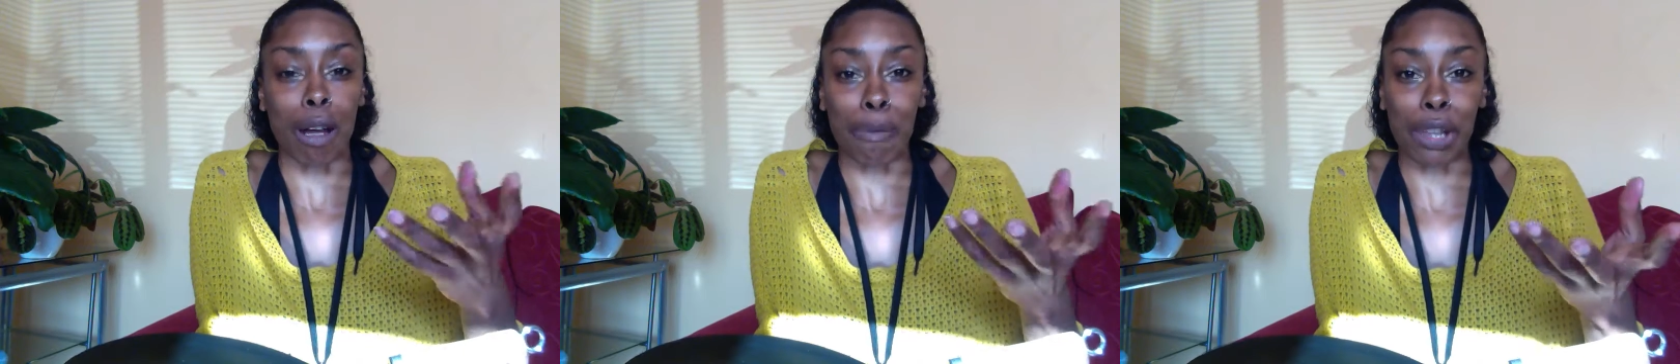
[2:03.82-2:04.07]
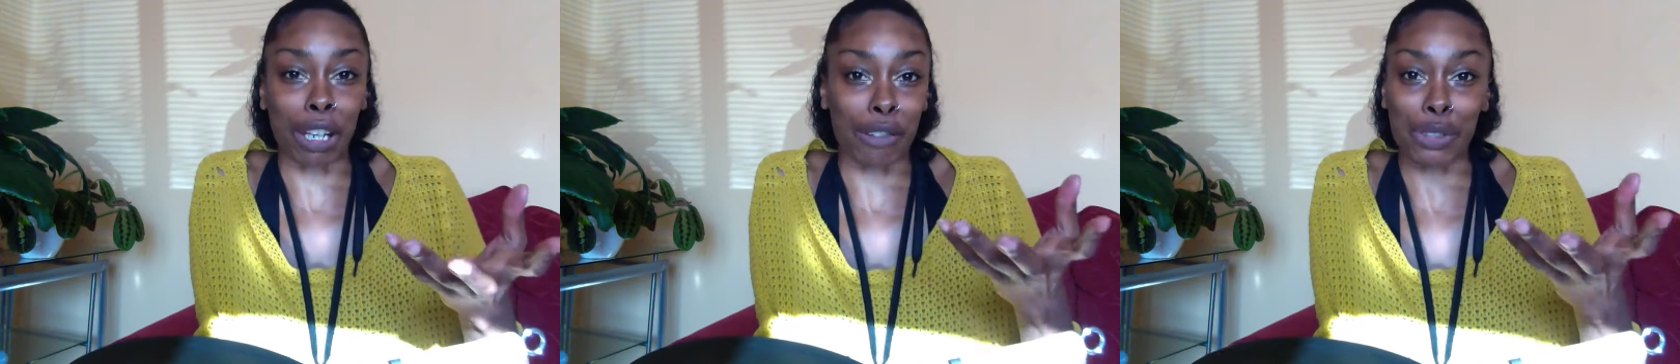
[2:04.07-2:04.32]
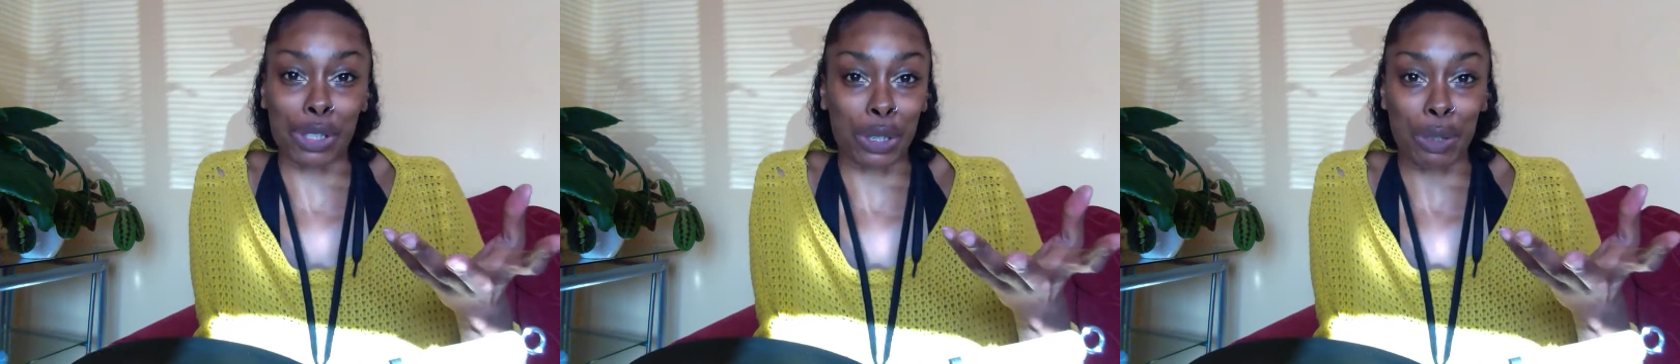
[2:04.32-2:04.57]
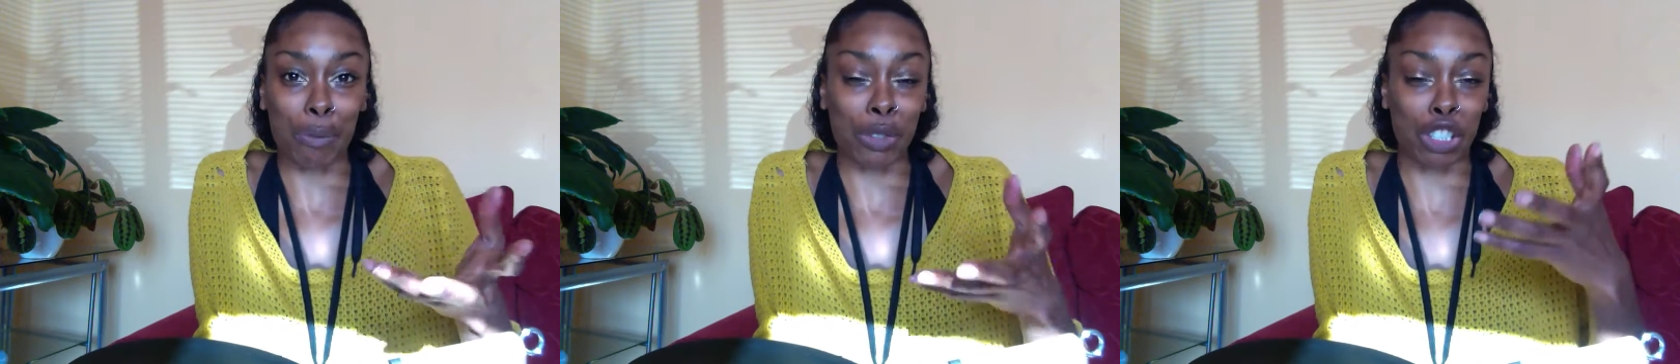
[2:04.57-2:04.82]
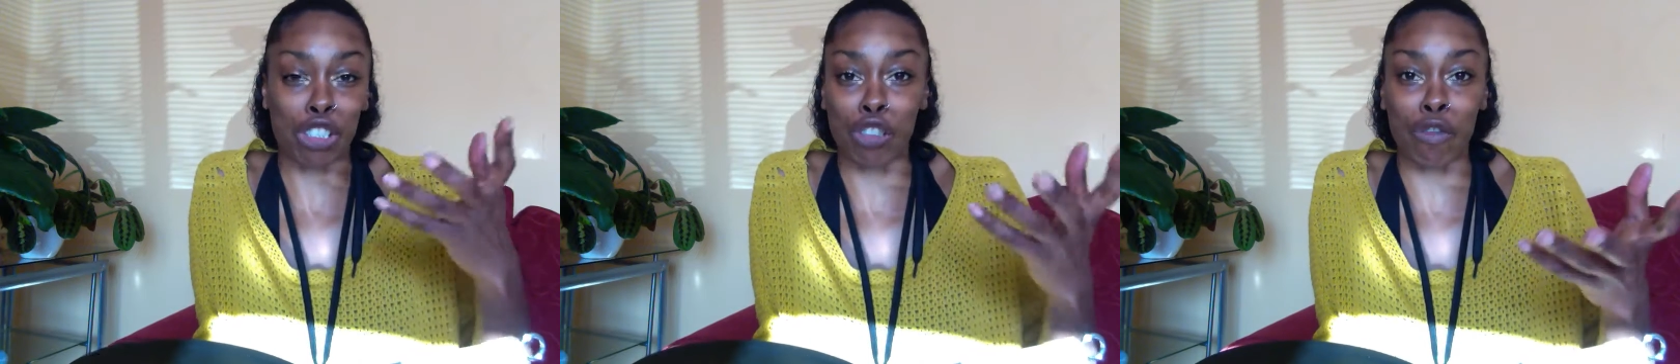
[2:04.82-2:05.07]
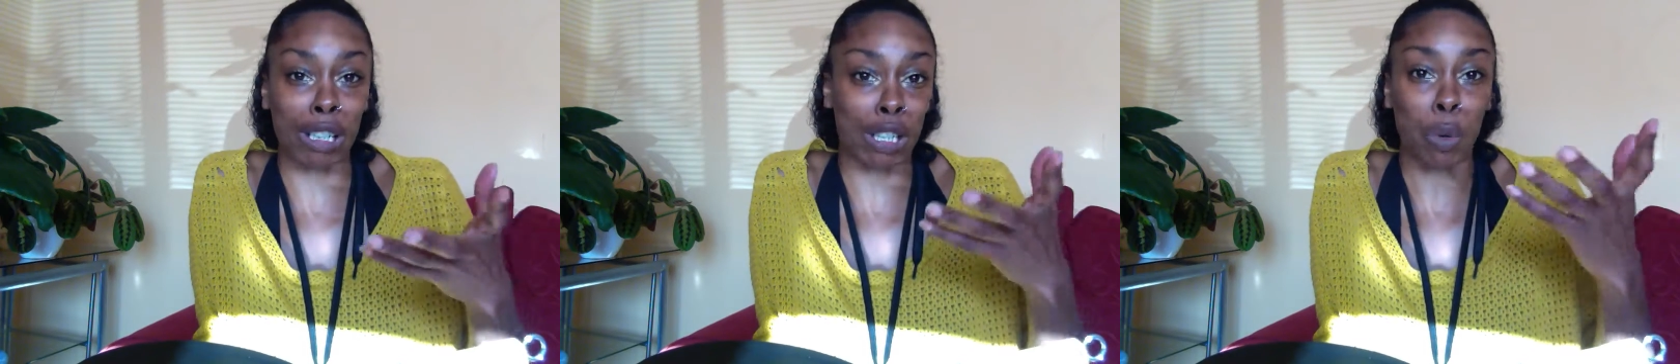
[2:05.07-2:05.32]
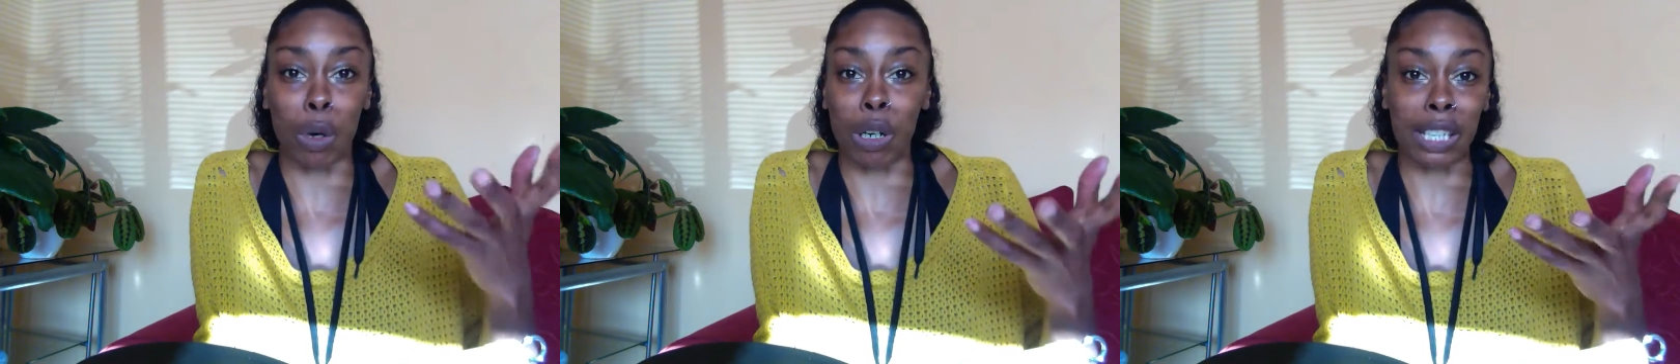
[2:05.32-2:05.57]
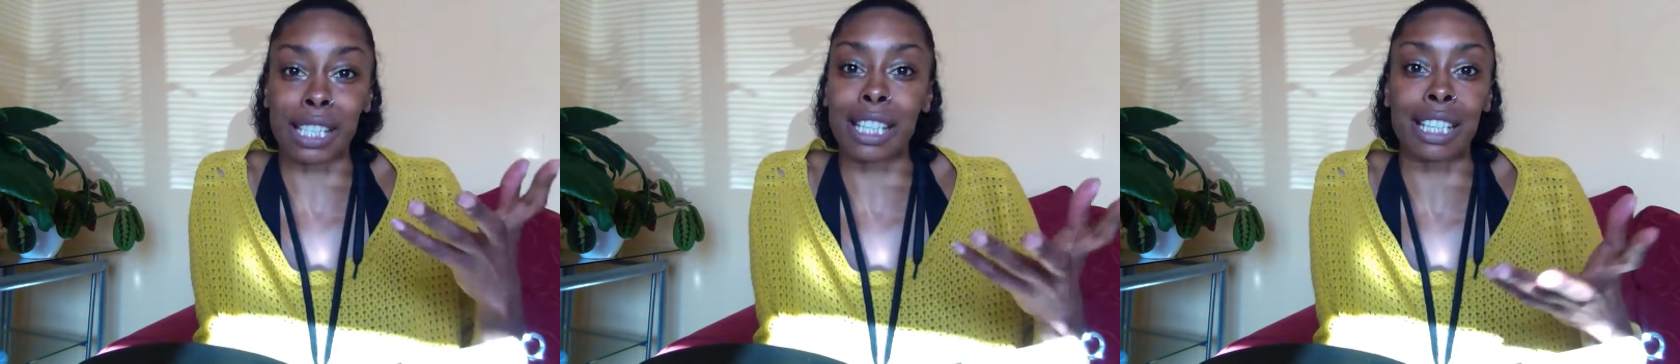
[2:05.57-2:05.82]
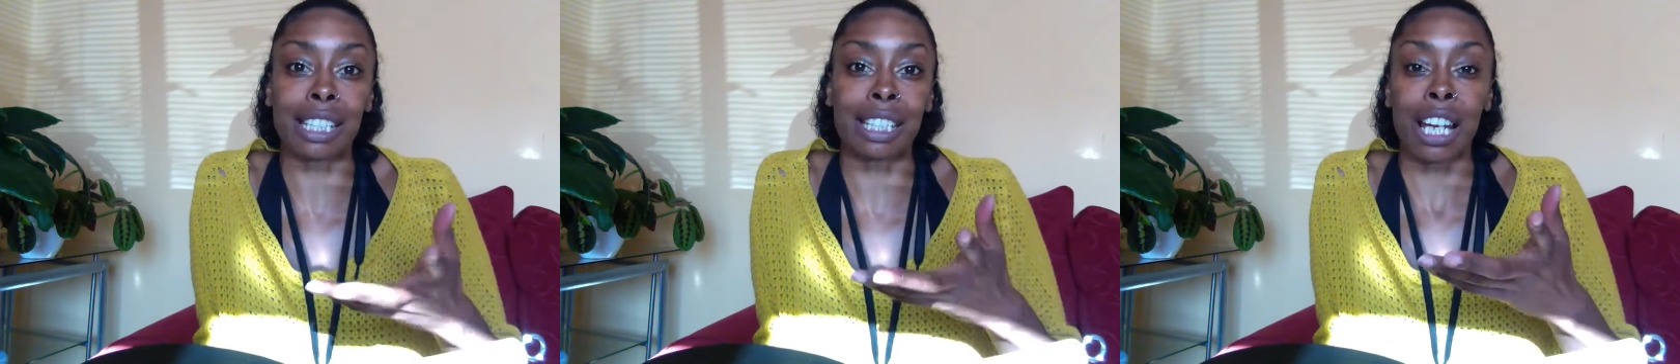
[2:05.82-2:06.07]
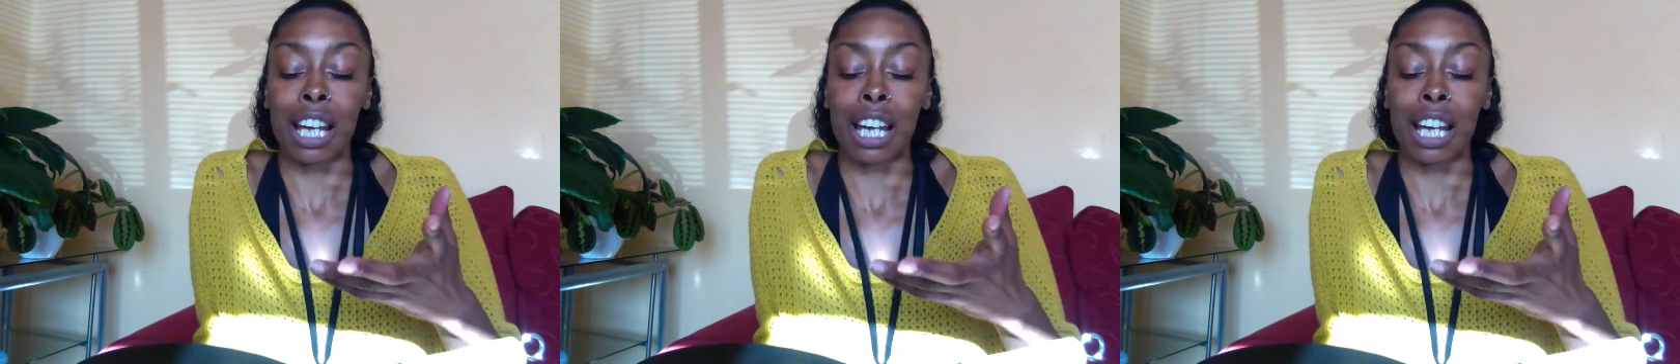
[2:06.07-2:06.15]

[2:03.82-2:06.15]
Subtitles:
think of some surreal qualities